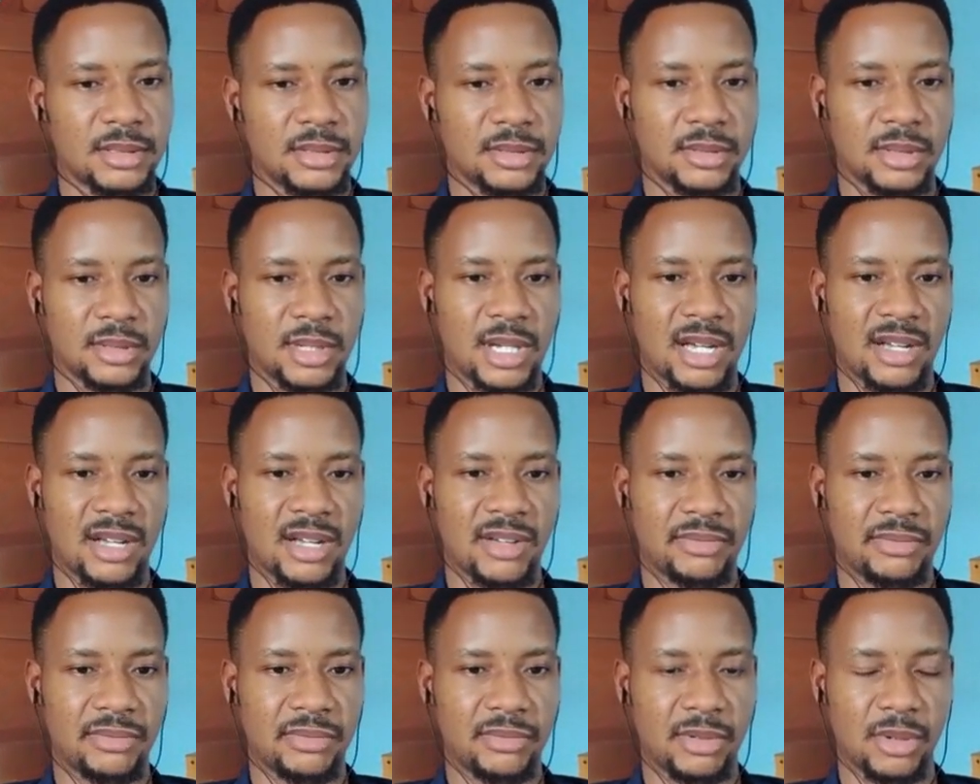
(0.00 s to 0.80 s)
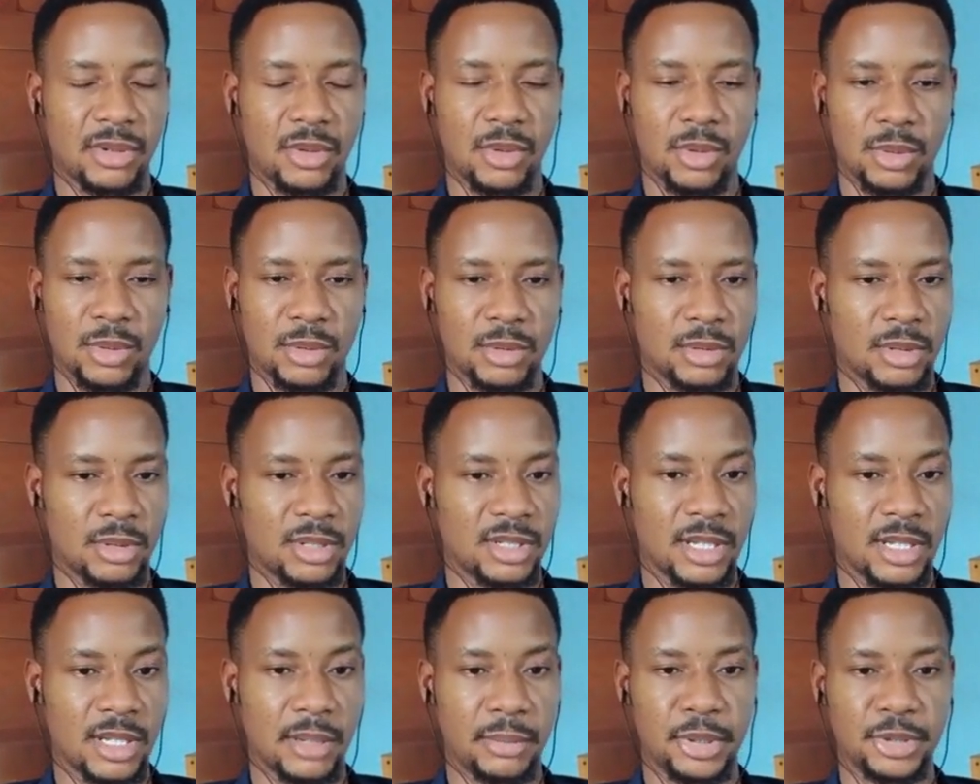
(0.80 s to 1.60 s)
You have a whole
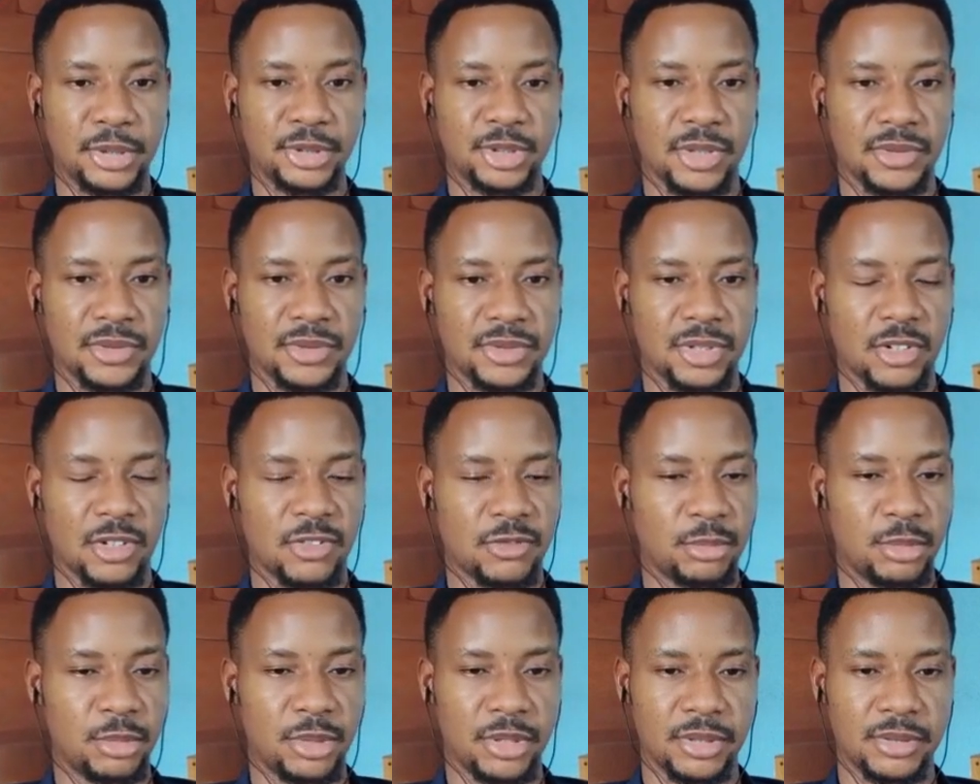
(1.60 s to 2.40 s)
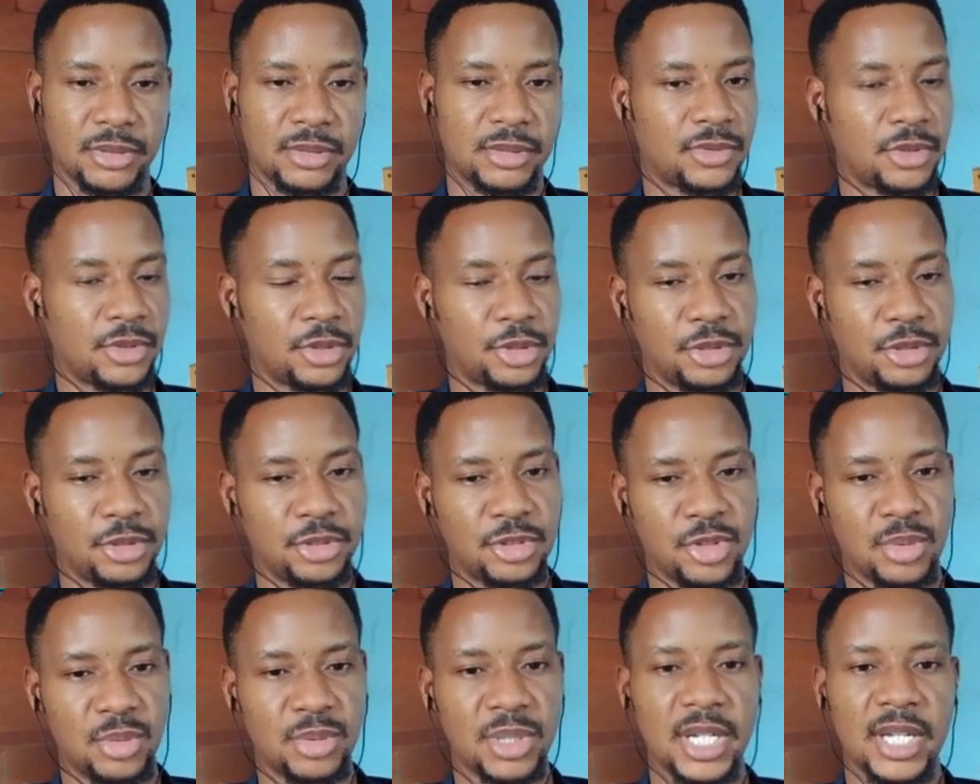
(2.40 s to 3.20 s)
other bunch of stuff, but for
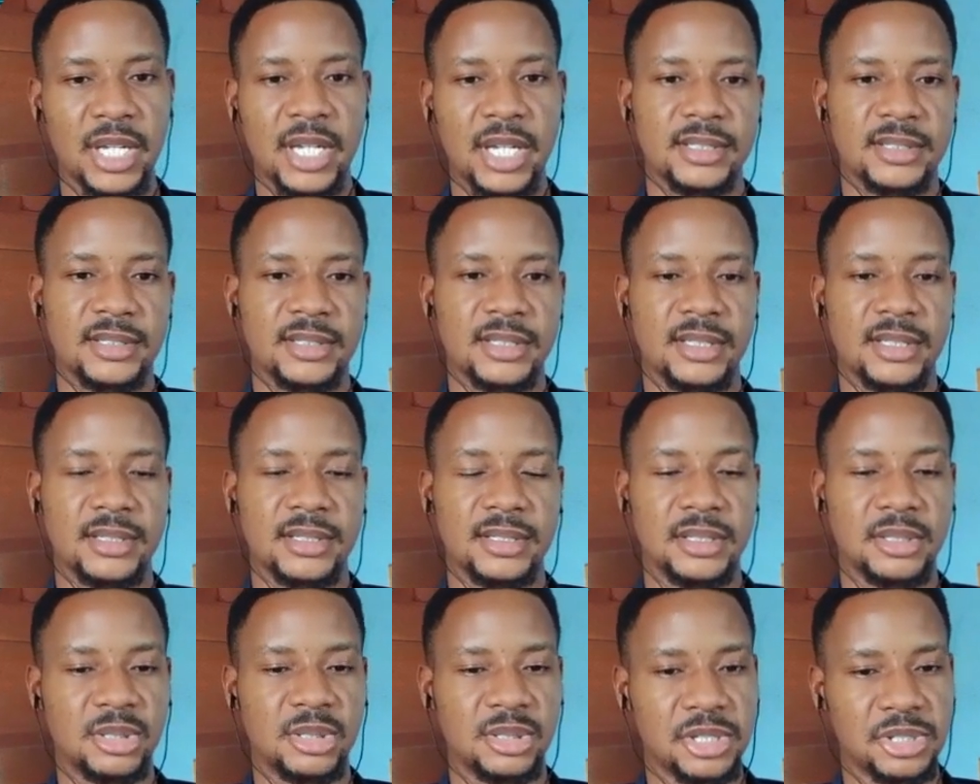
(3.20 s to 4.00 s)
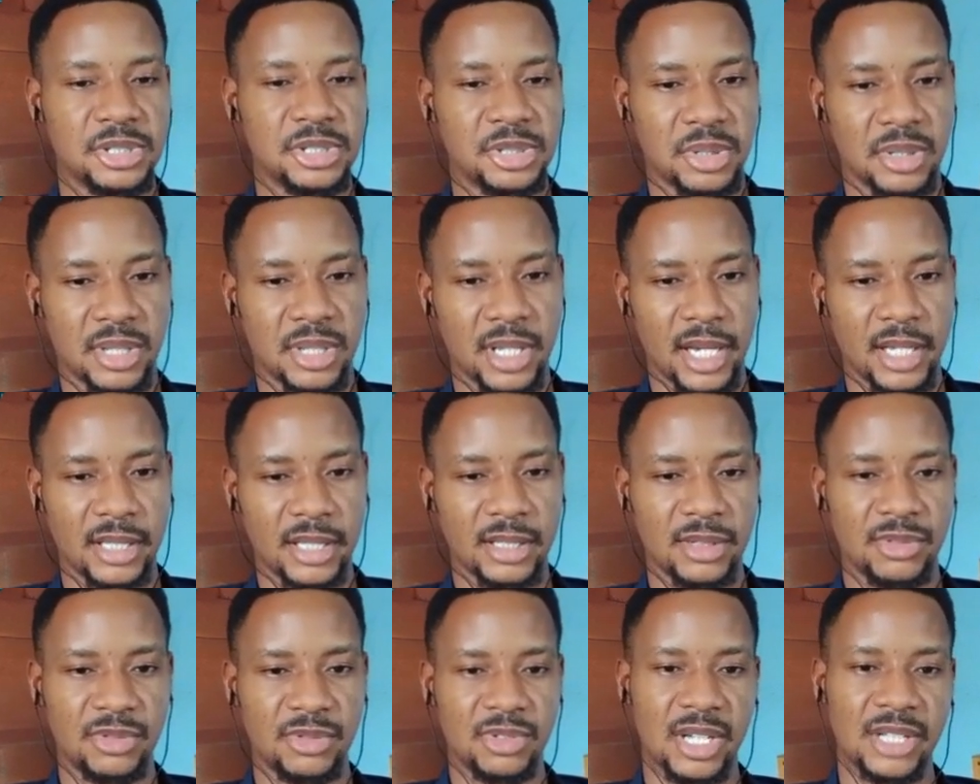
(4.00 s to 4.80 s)
YouTube, 16 to ratio
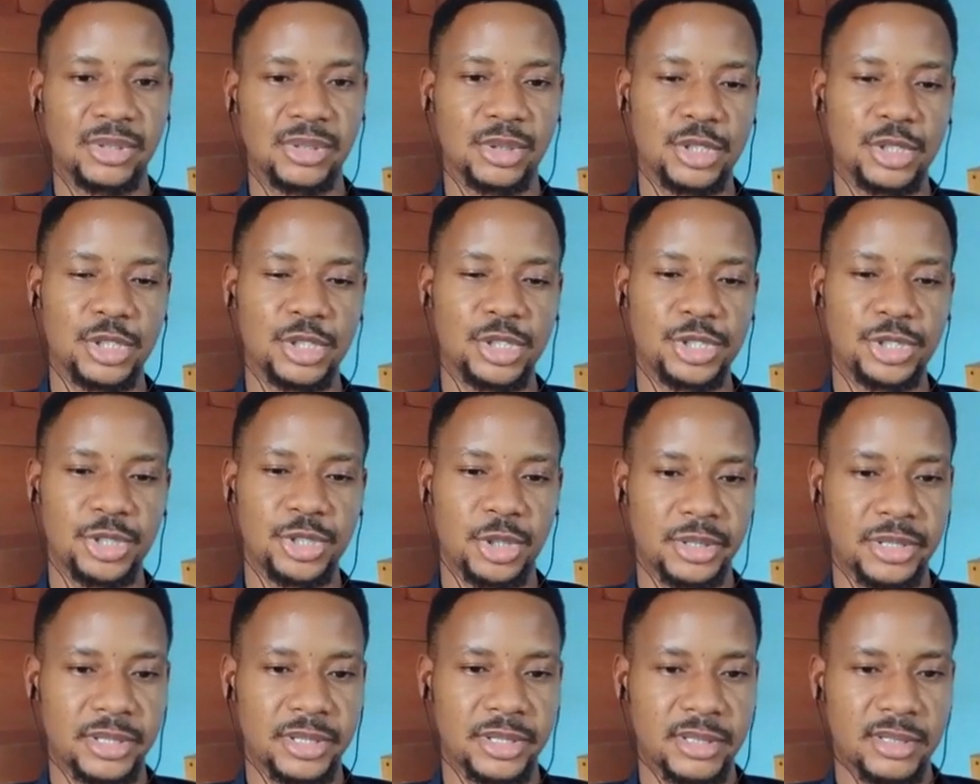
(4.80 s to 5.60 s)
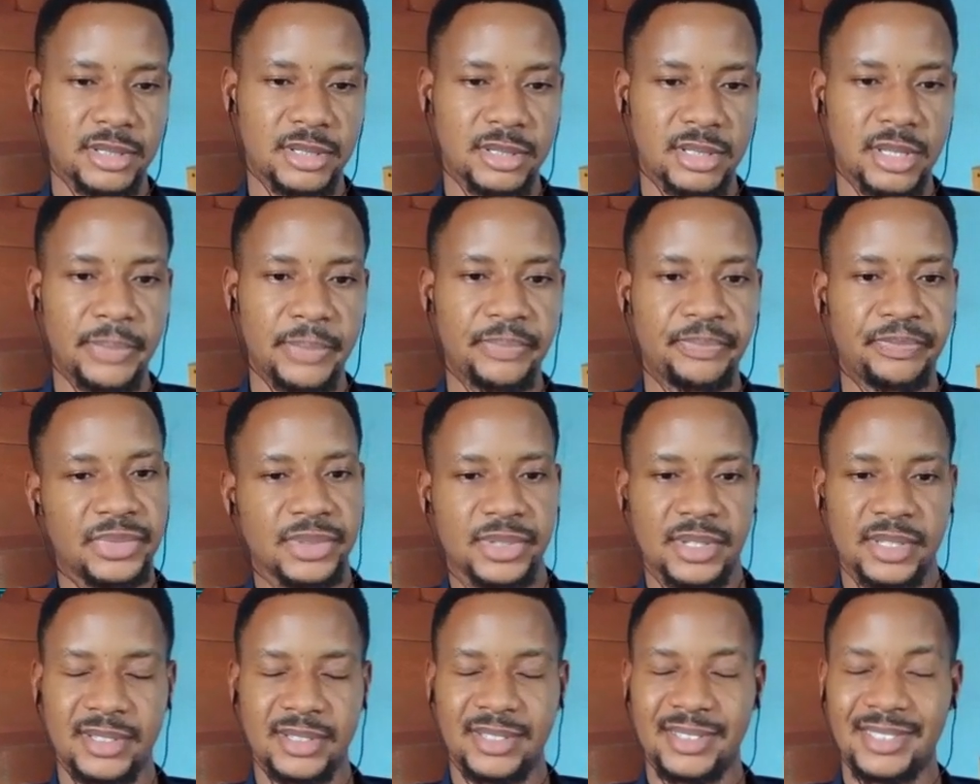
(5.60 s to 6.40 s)
9. If you are doing shorts,
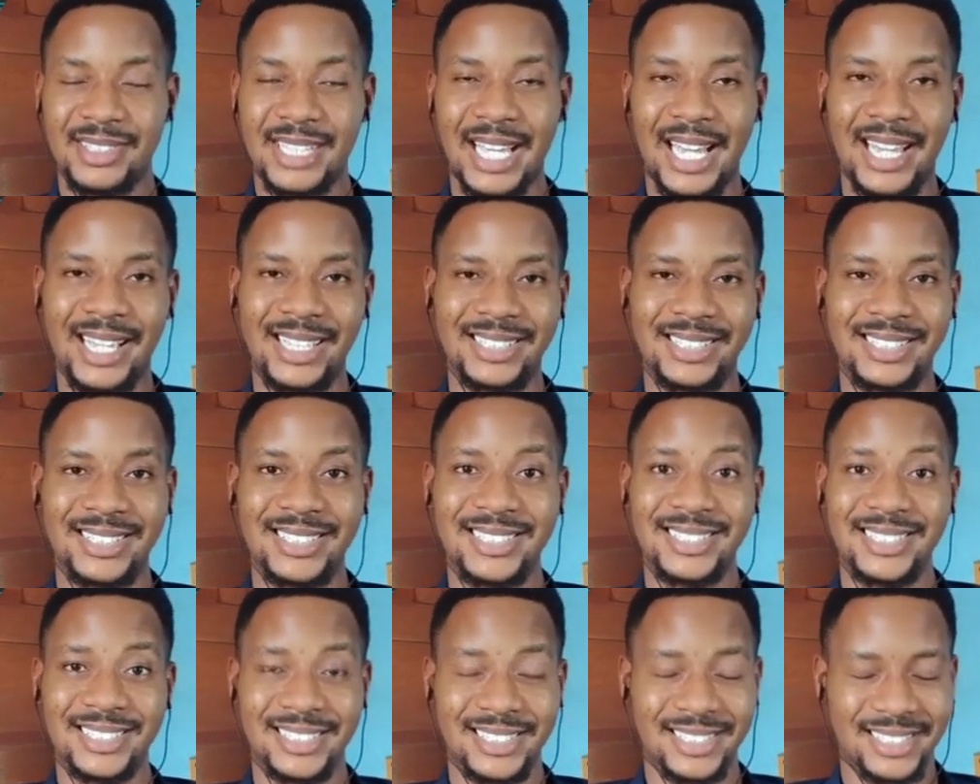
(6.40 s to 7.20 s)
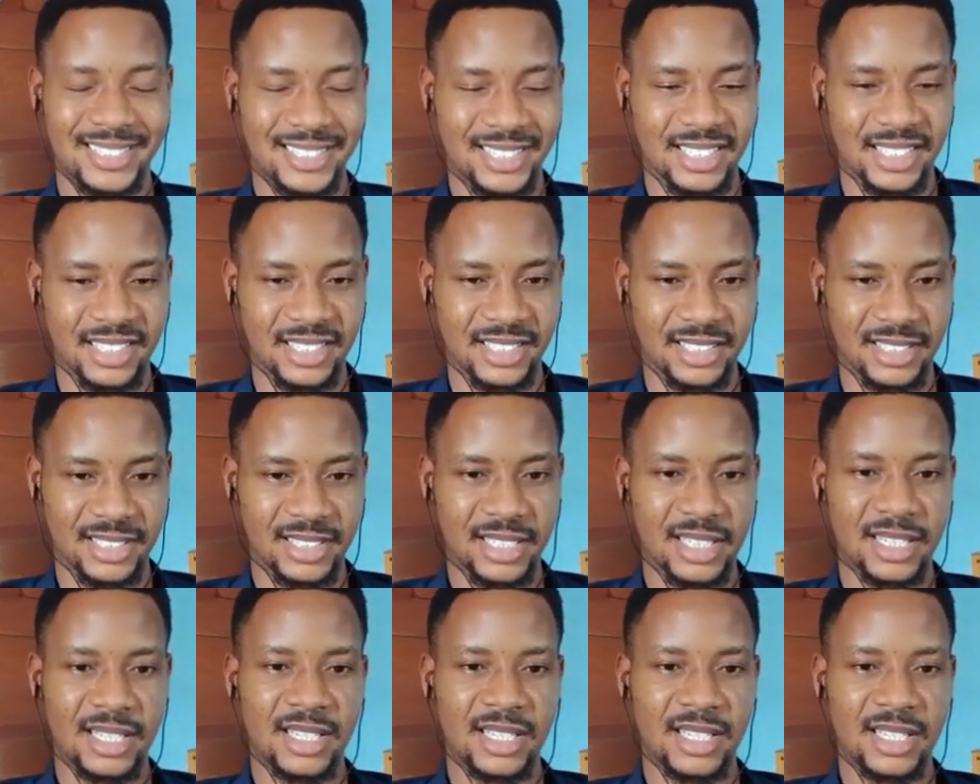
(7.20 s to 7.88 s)
it's 9:16.